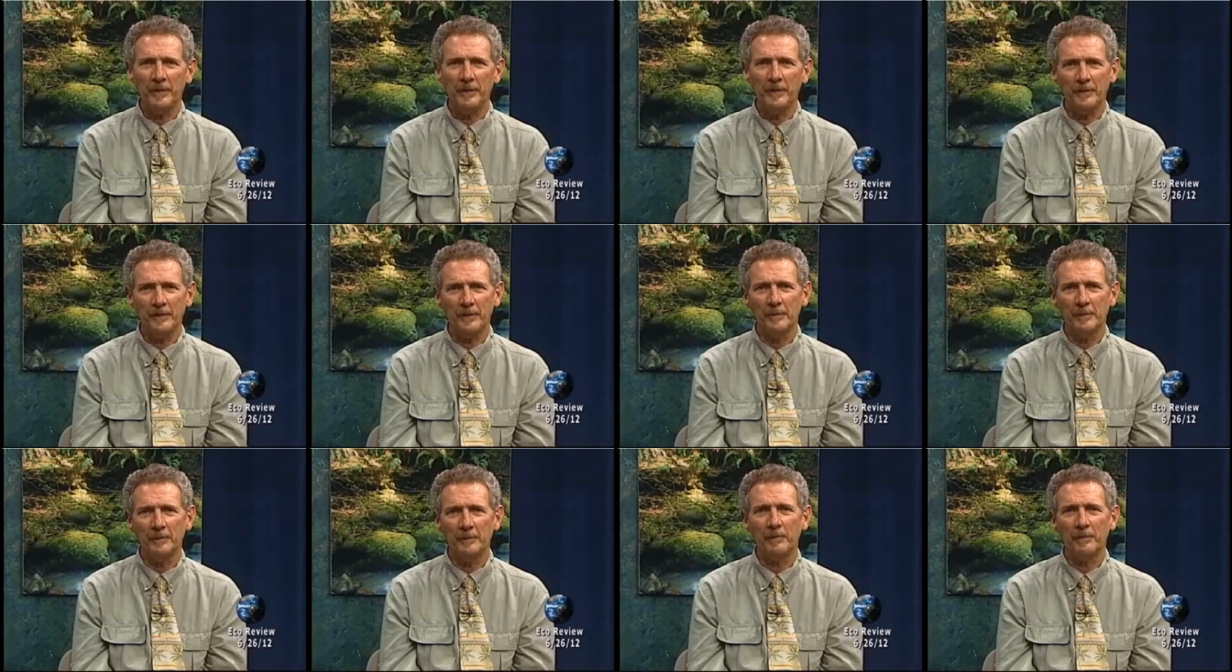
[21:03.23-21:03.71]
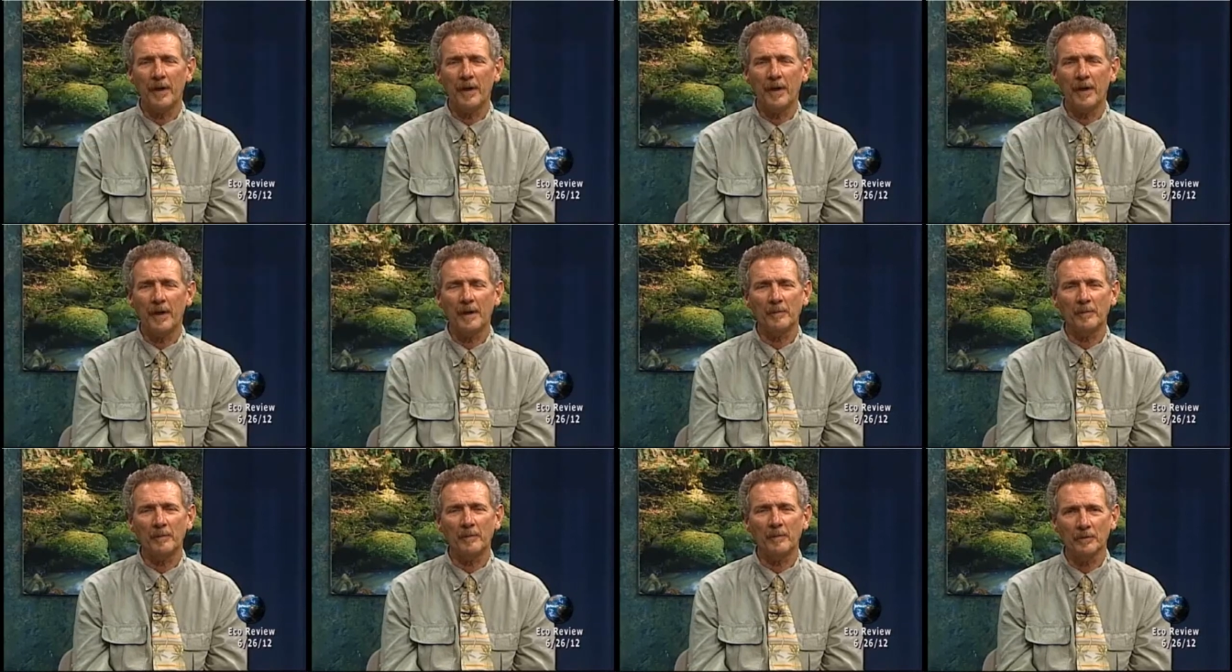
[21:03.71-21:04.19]
be the
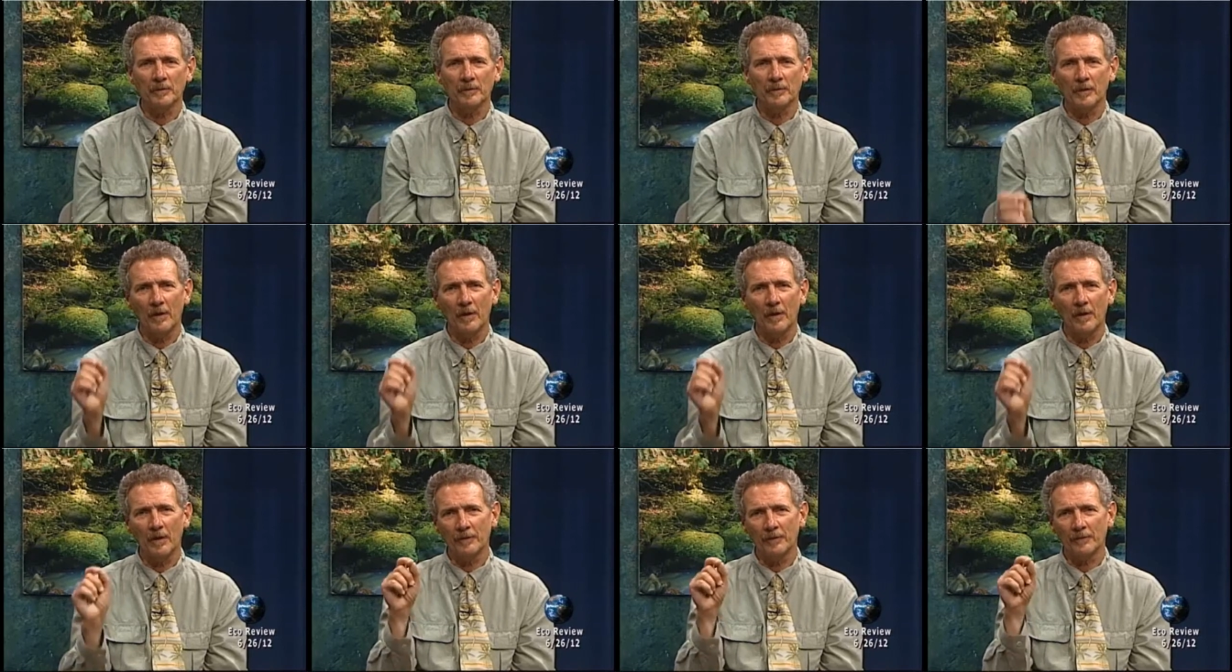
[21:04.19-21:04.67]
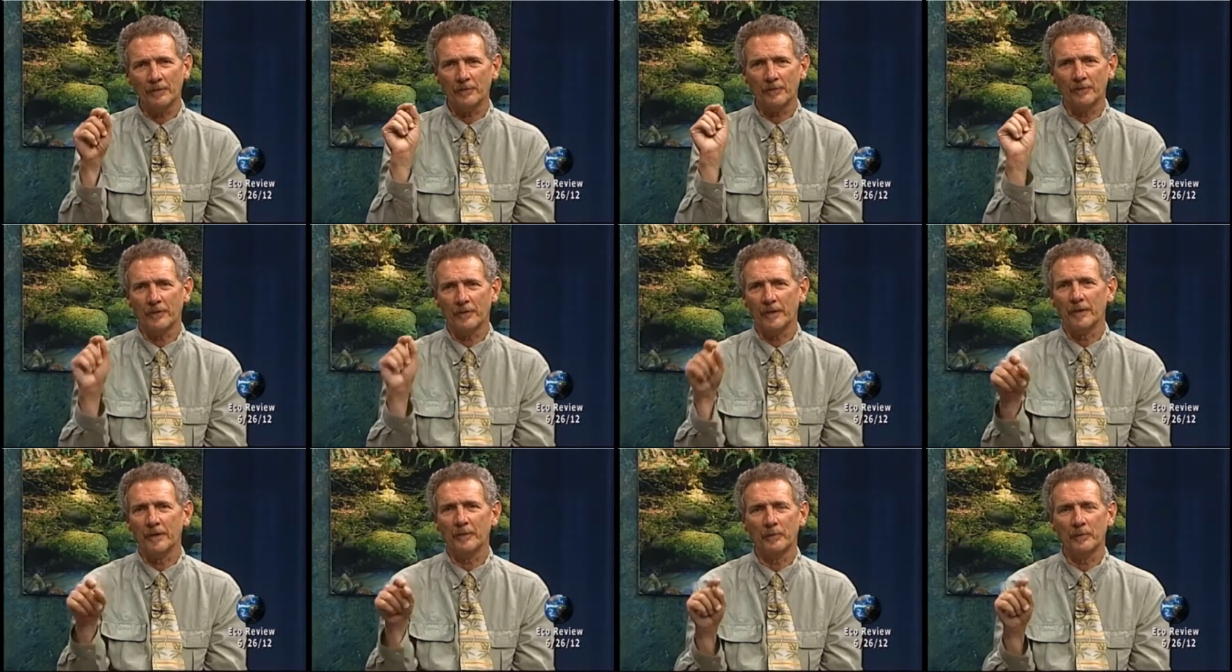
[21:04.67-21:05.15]
probable cause
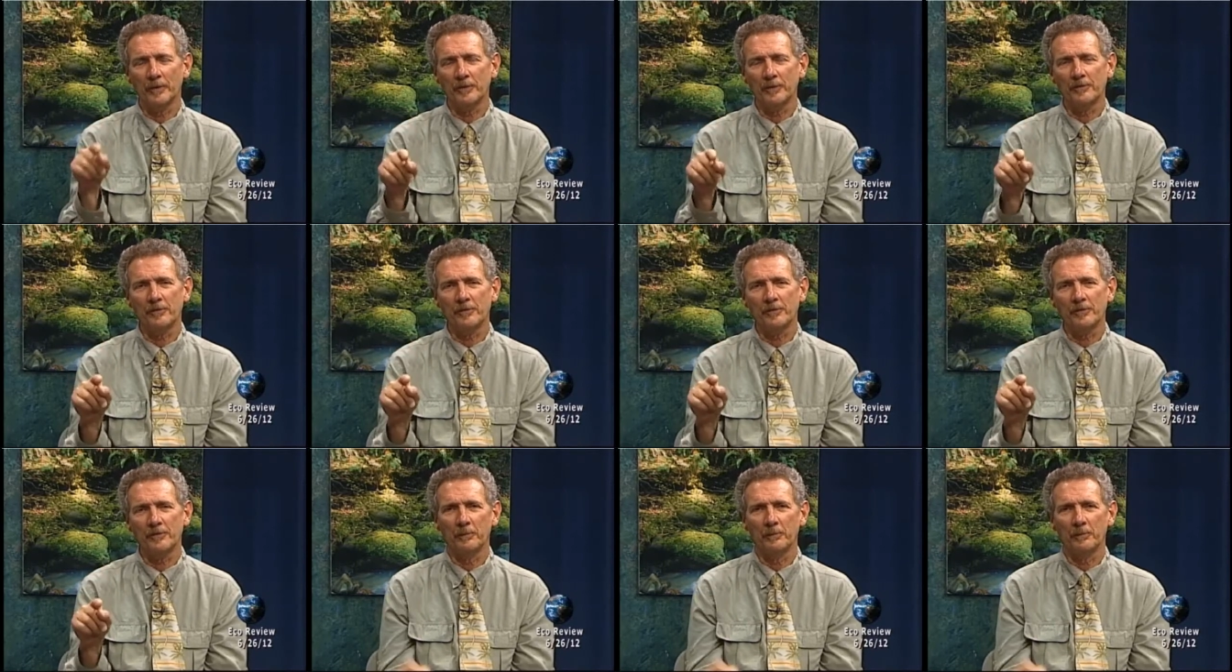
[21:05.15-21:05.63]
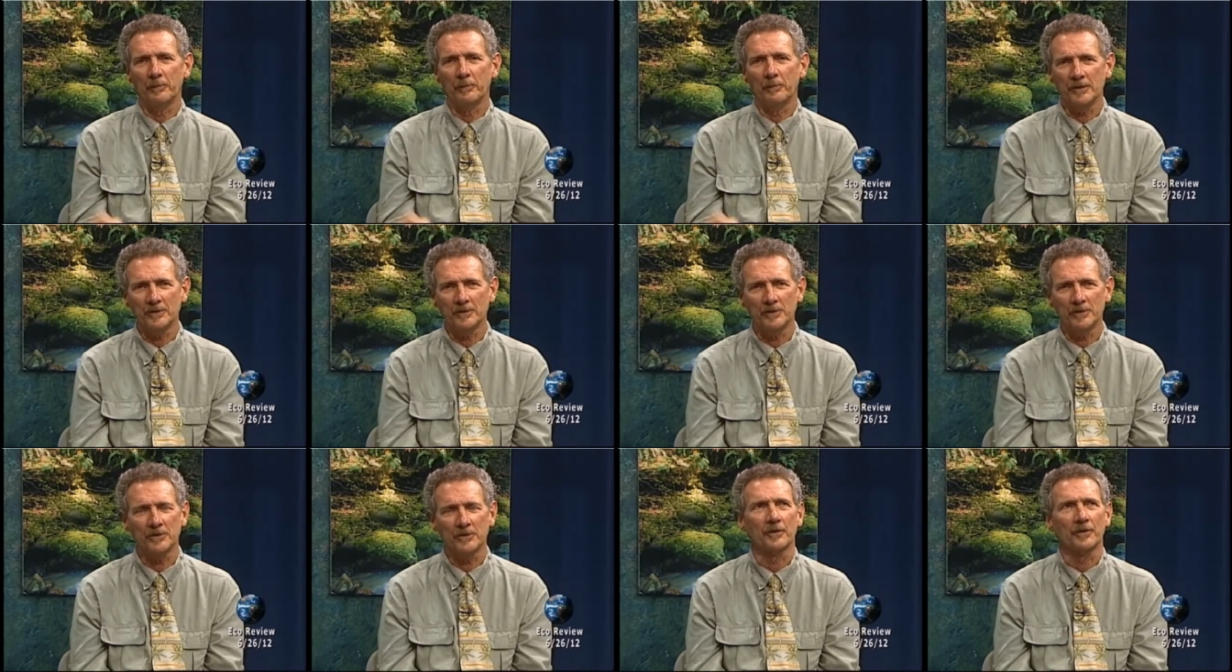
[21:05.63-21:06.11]
for the original
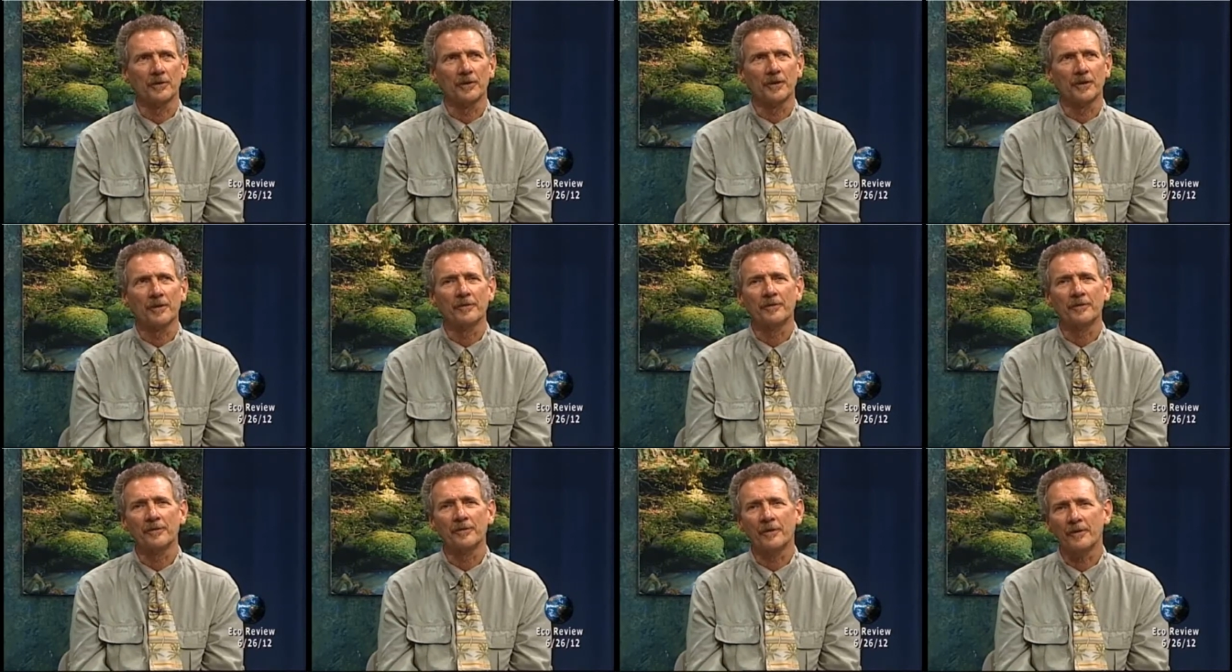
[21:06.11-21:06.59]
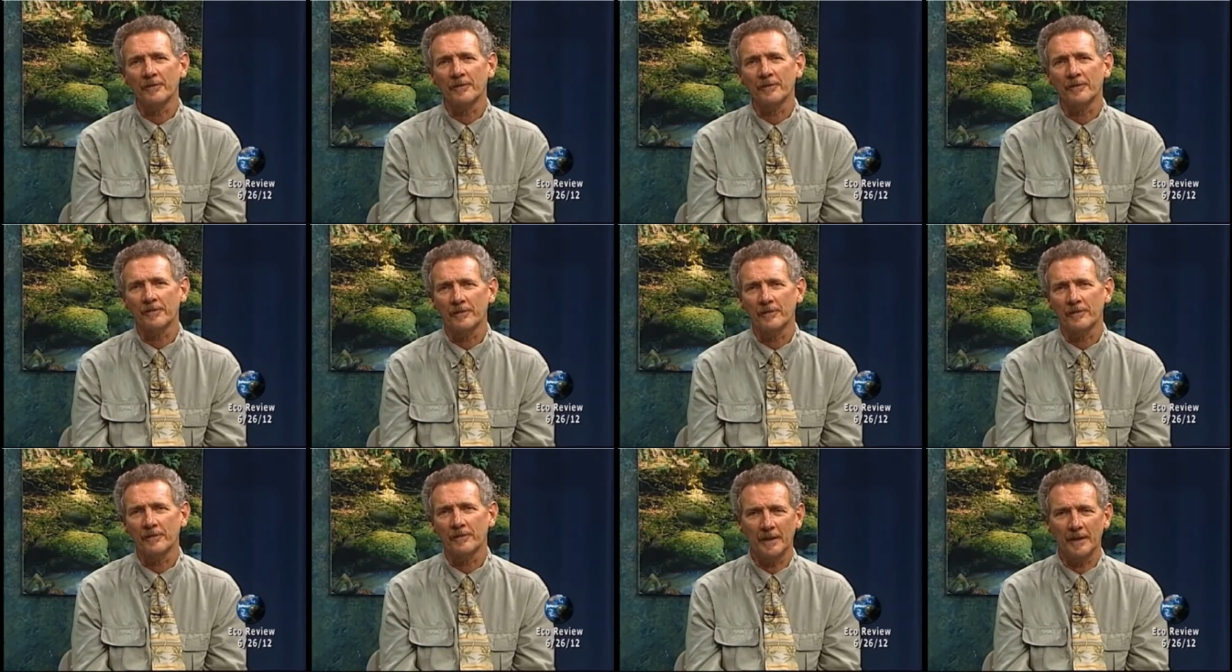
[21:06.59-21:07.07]
puncture that
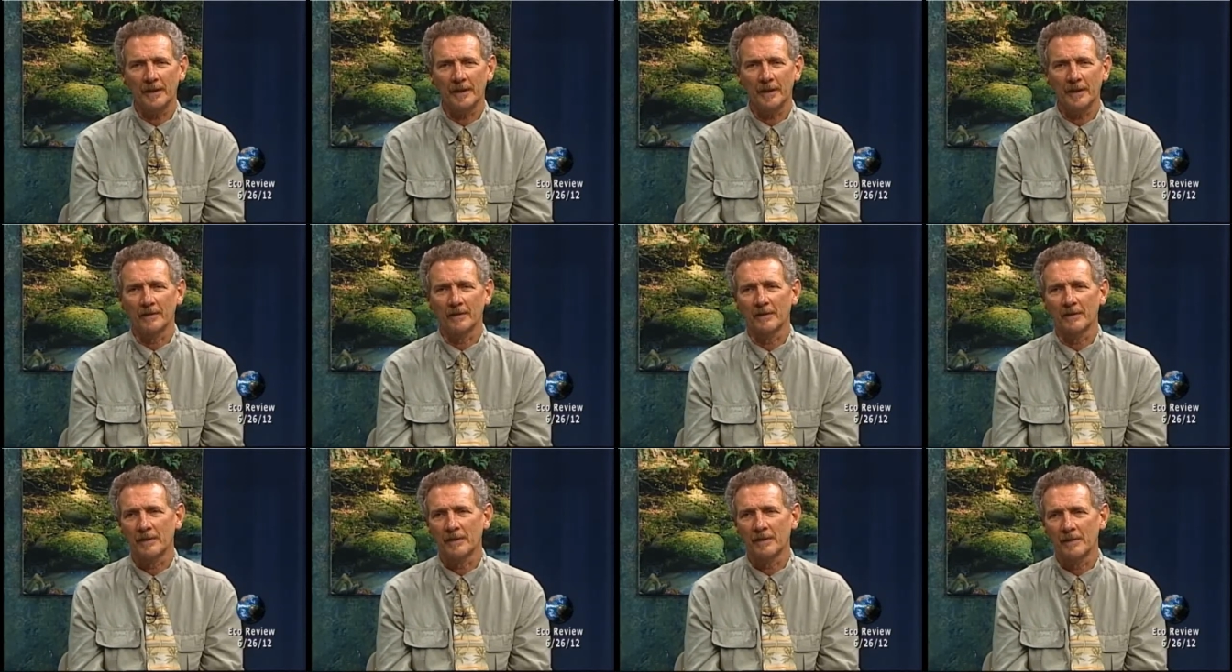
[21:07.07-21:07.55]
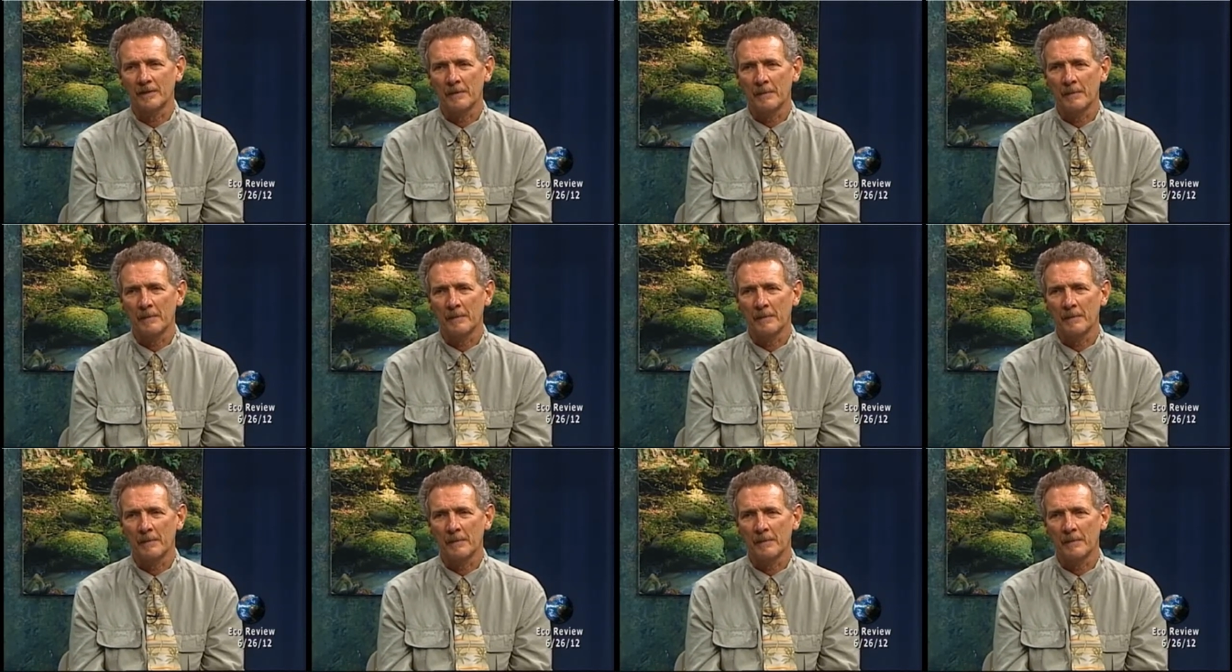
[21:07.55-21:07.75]
starts that leak, Arnie?